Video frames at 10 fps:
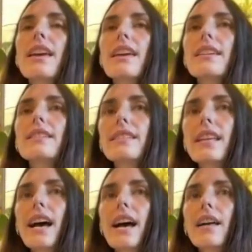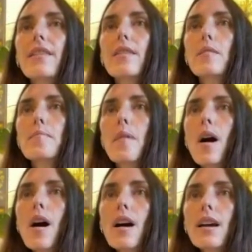is that the
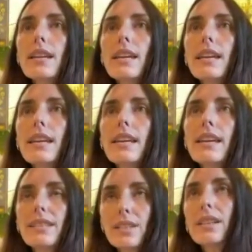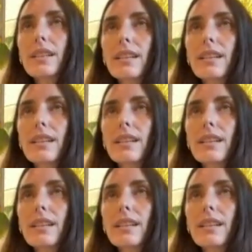body it's a